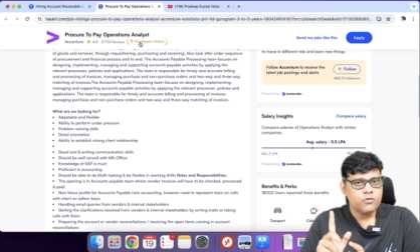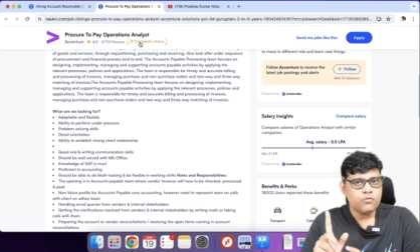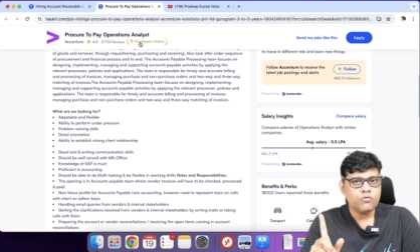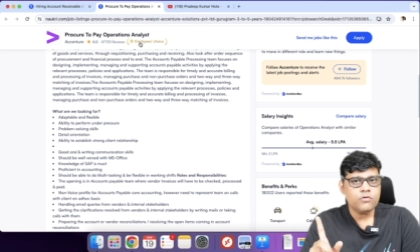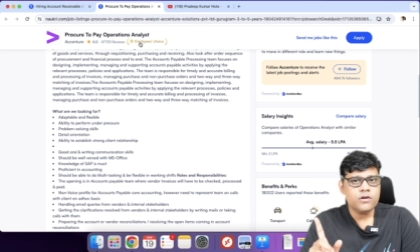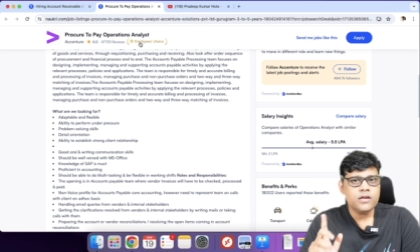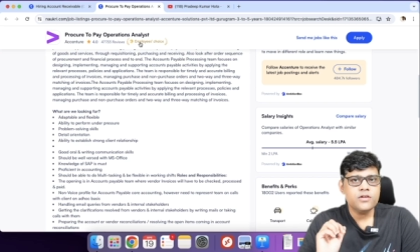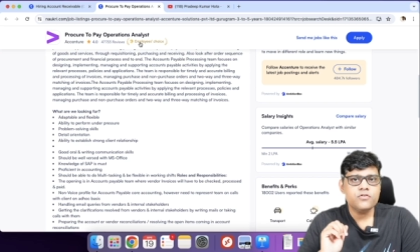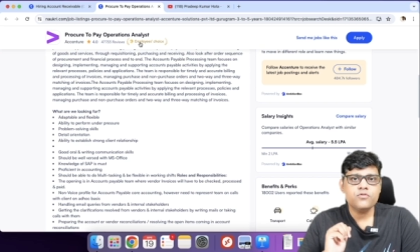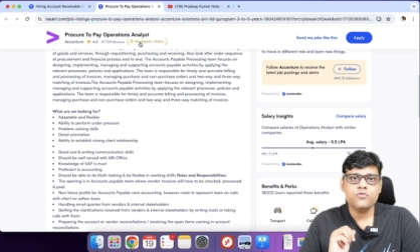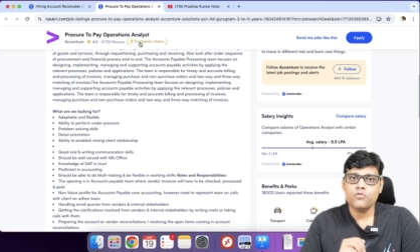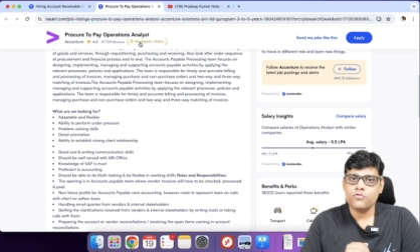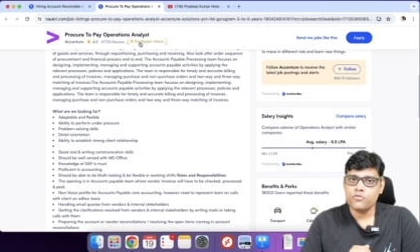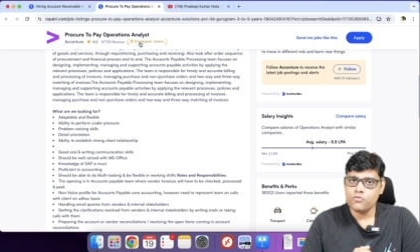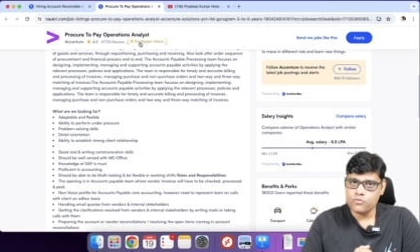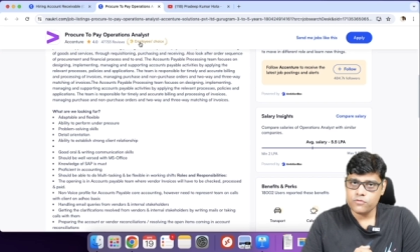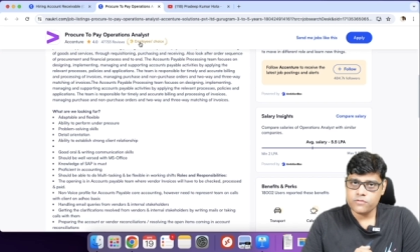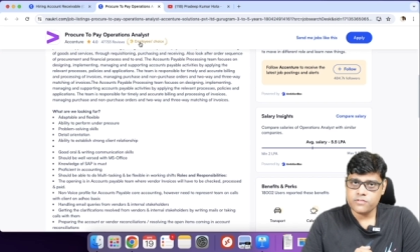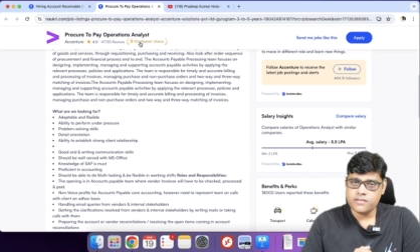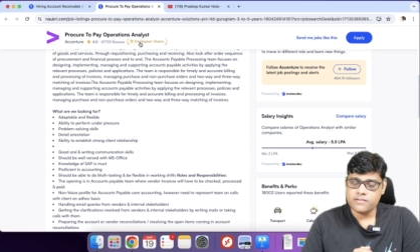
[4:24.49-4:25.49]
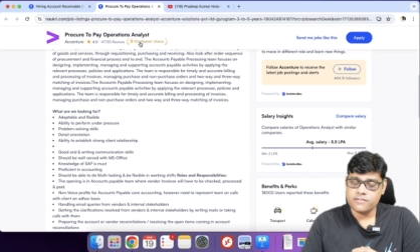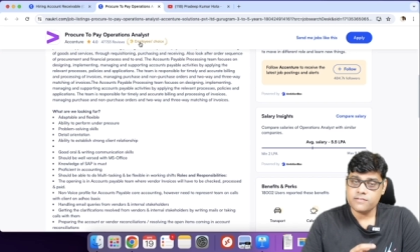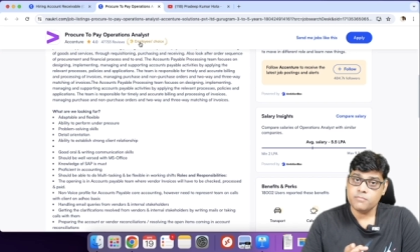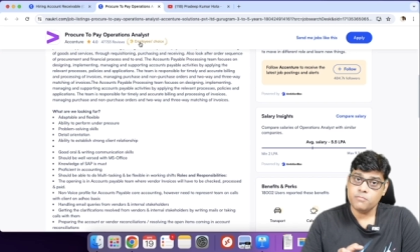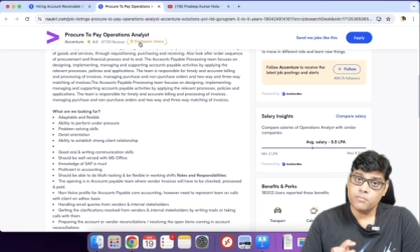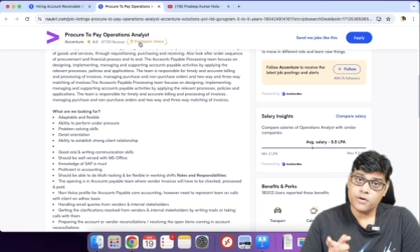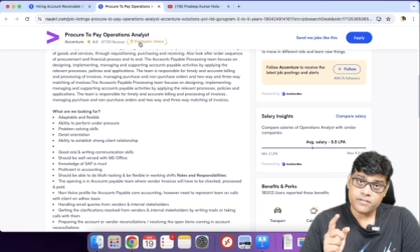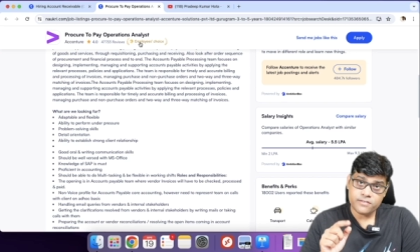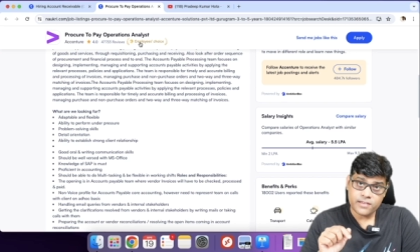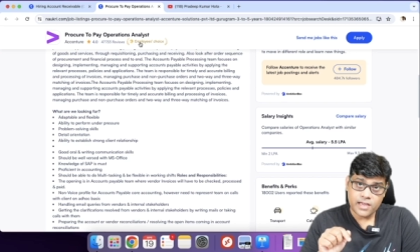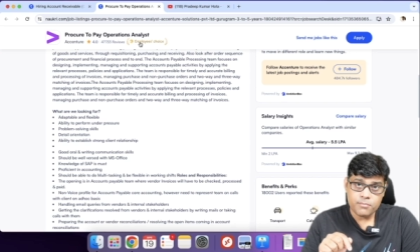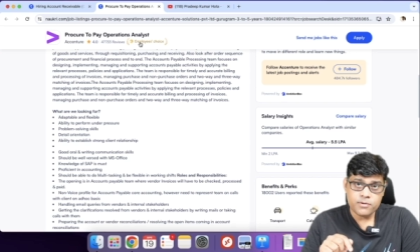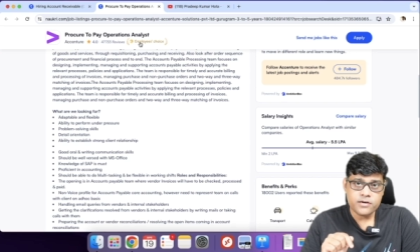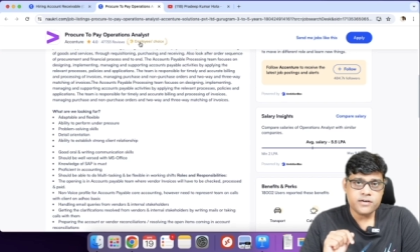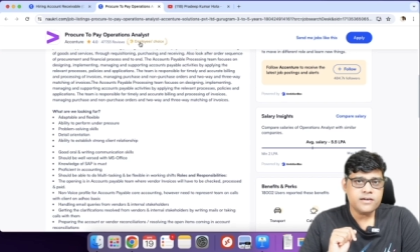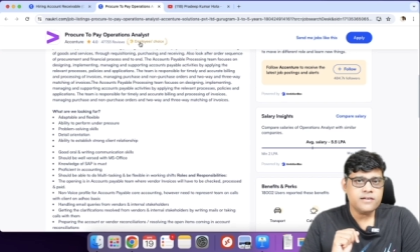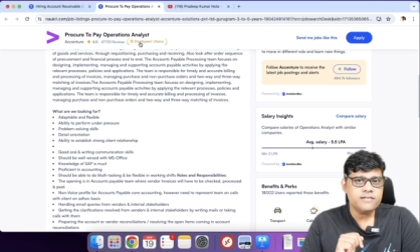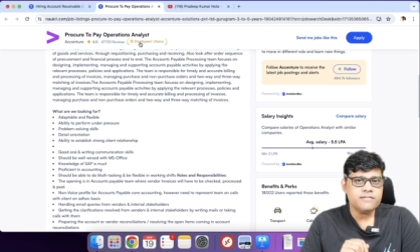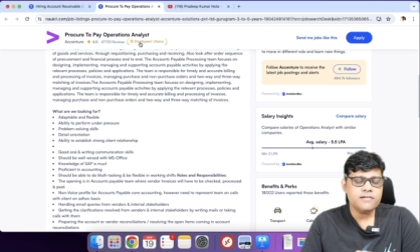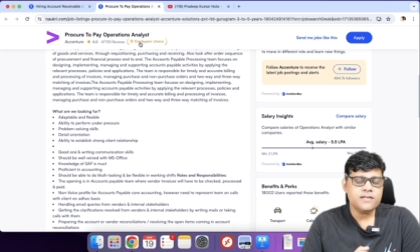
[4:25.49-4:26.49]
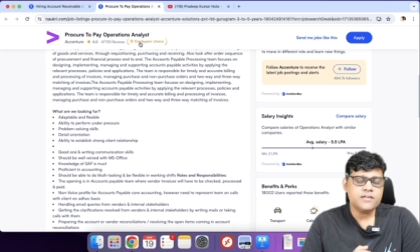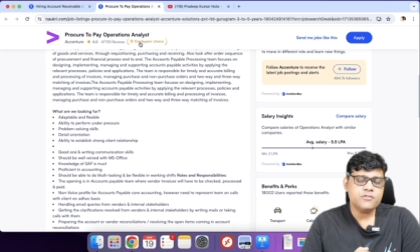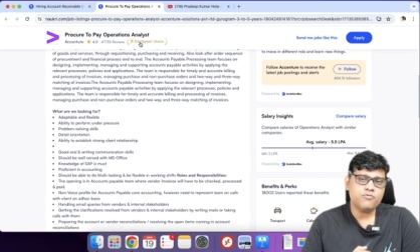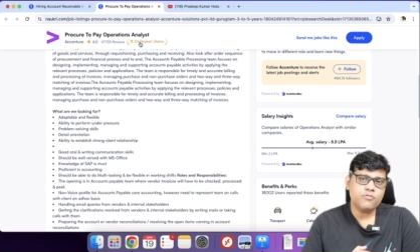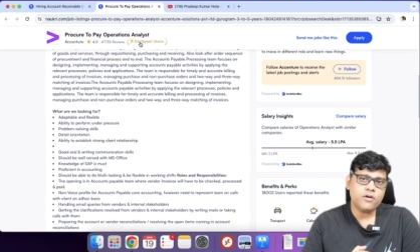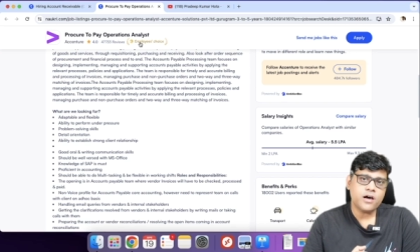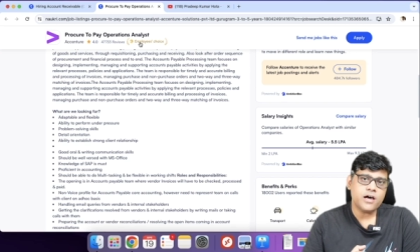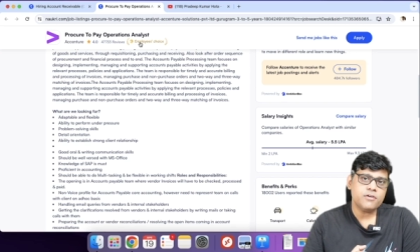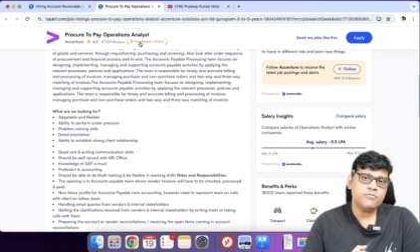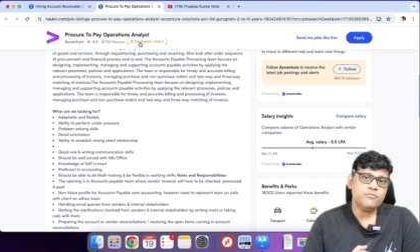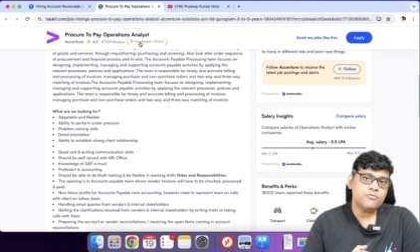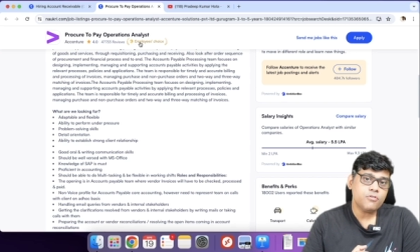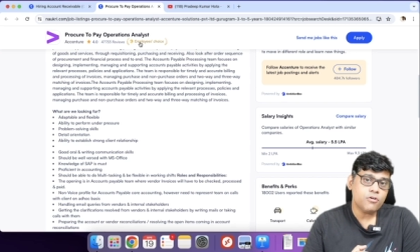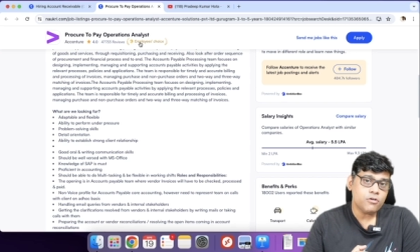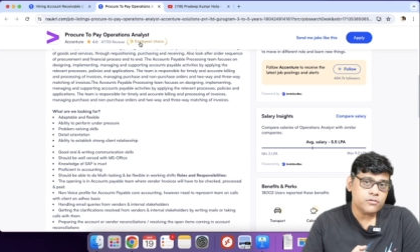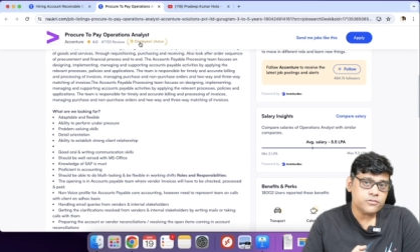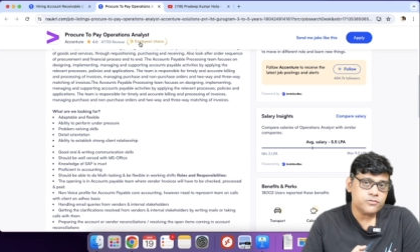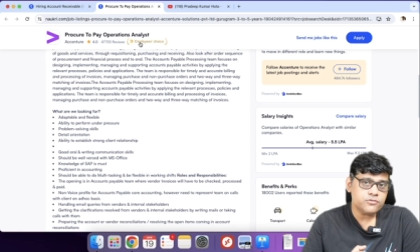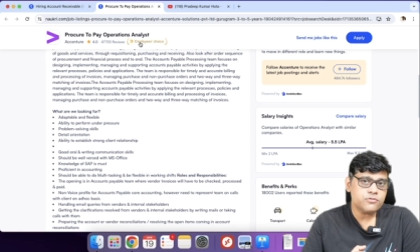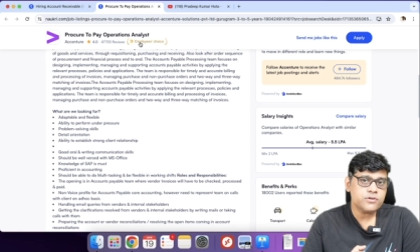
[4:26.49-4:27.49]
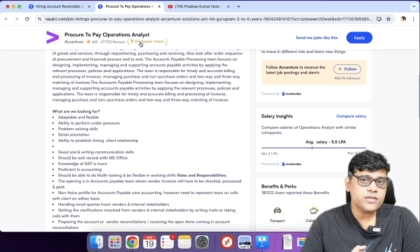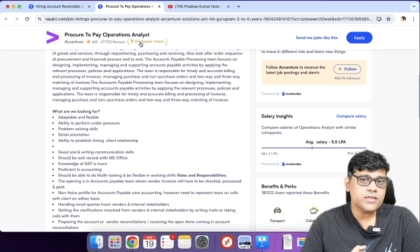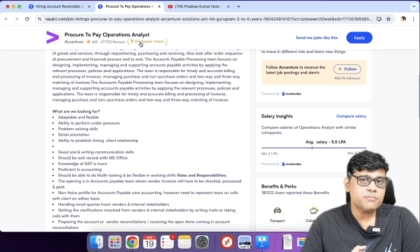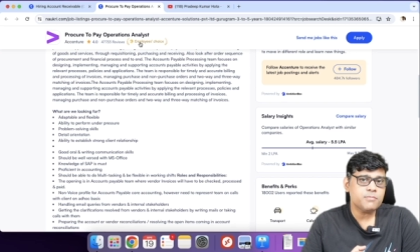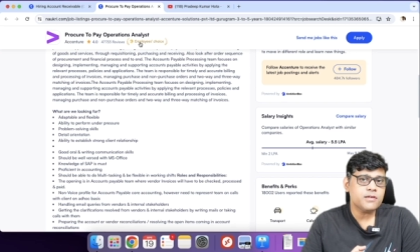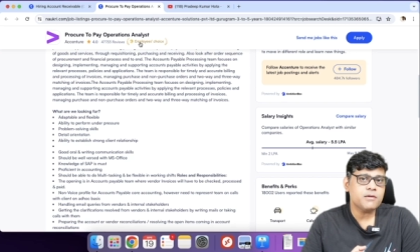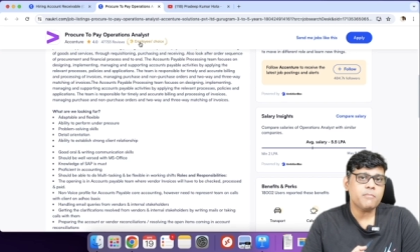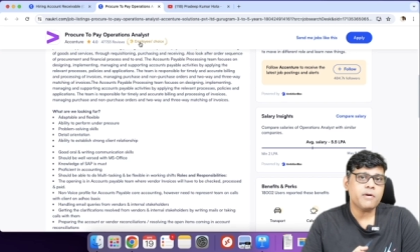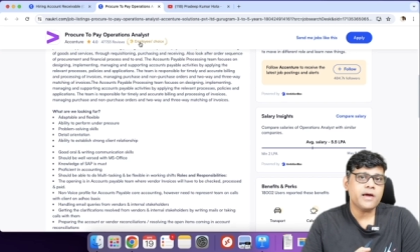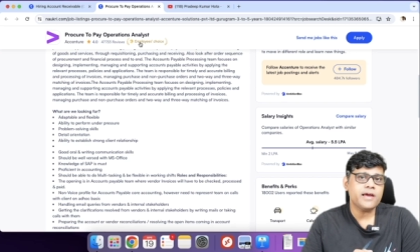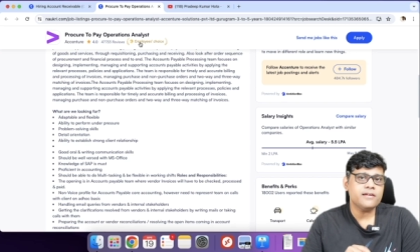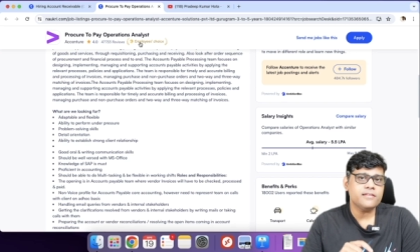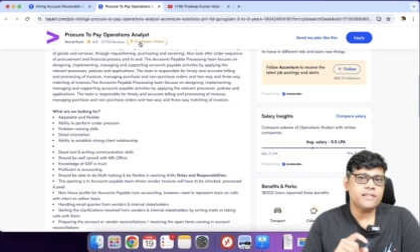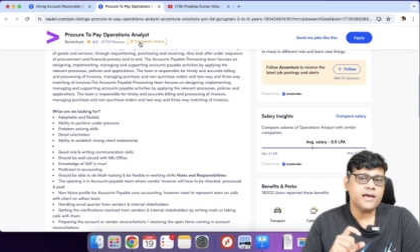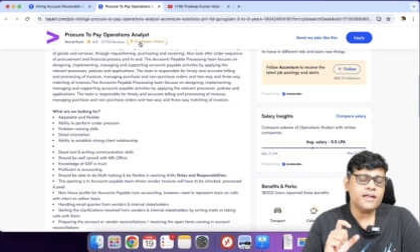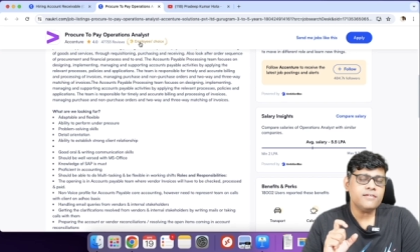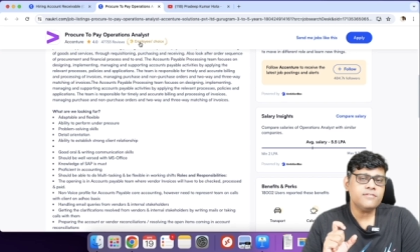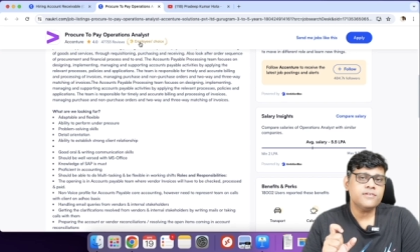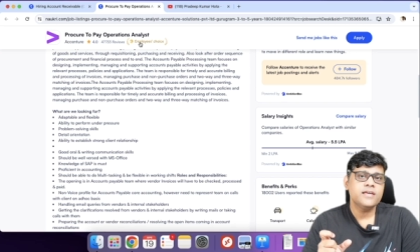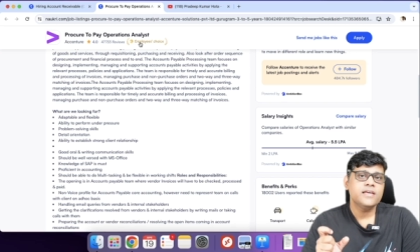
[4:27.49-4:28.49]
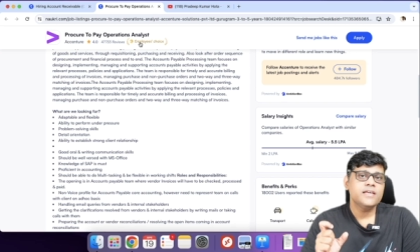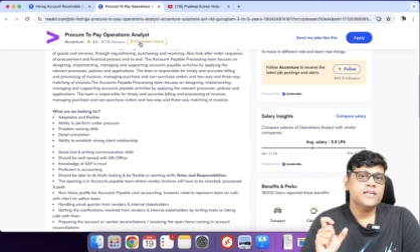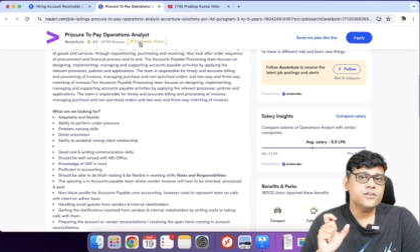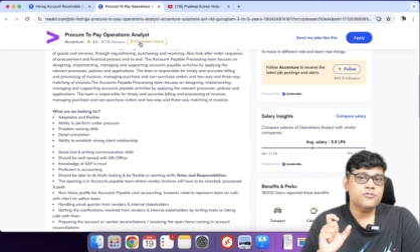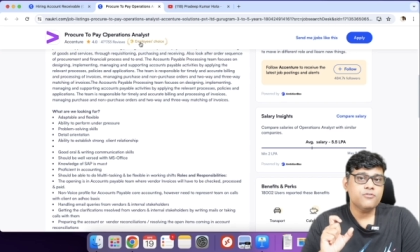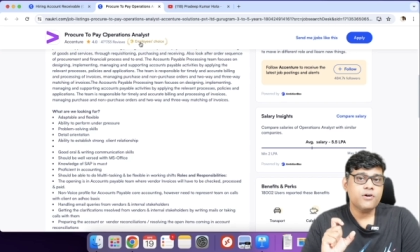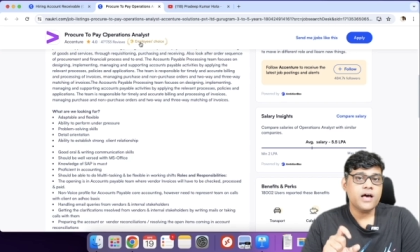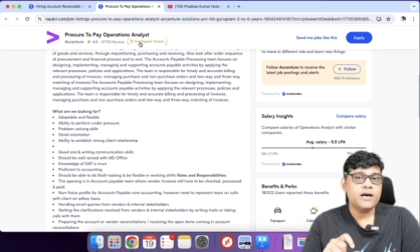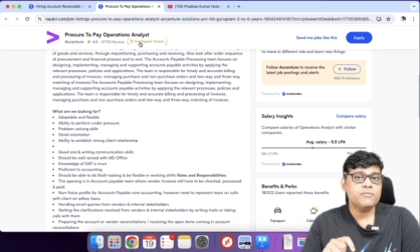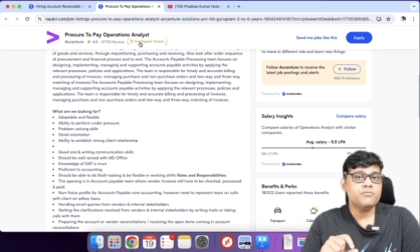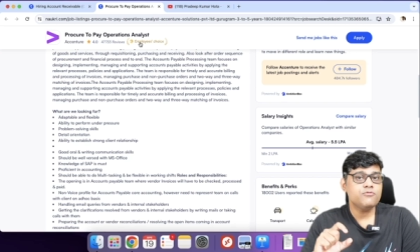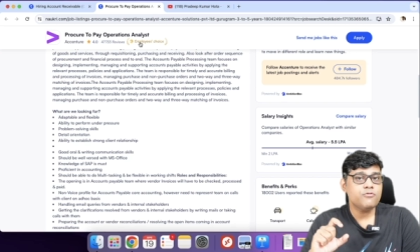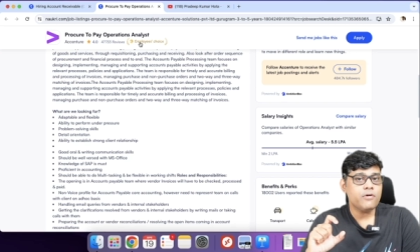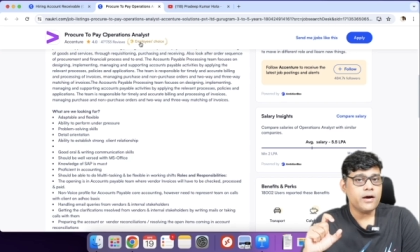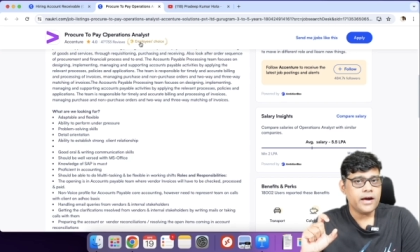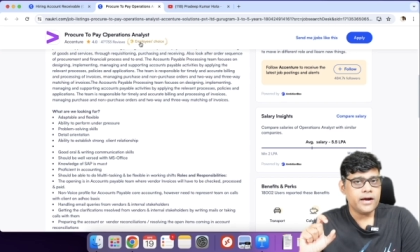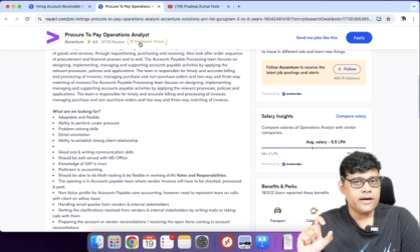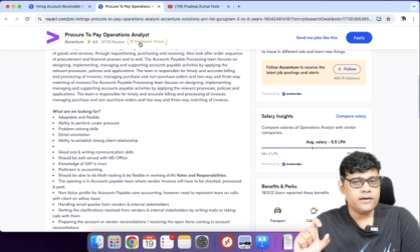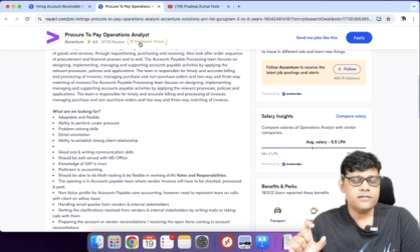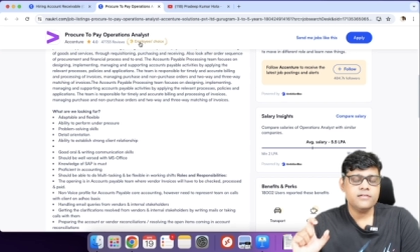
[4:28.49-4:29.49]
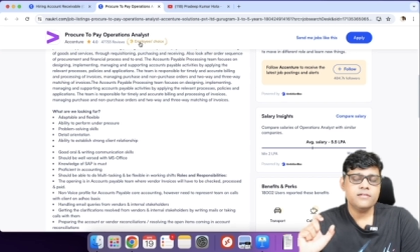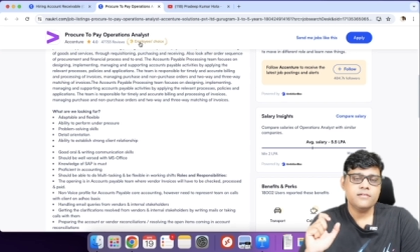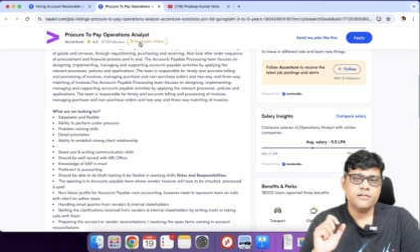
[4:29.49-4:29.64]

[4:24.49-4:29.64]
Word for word: only show those things but simultaneously you have to also keep in mind that you have to add